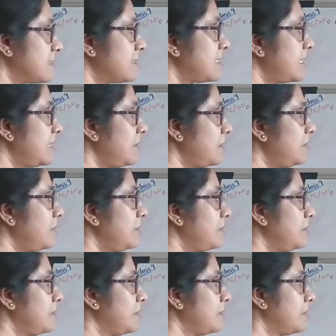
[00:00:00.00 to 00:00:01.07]
0,
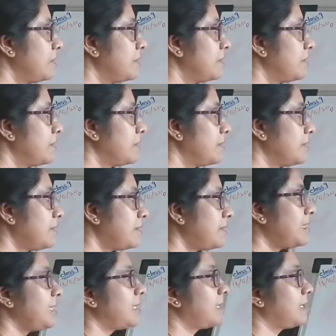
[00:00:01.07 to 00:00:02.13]

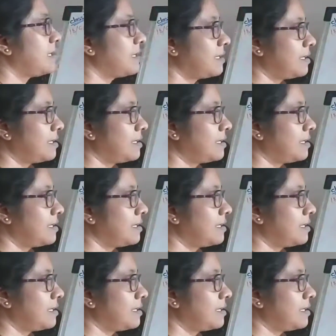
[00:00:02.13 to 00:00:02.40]
3.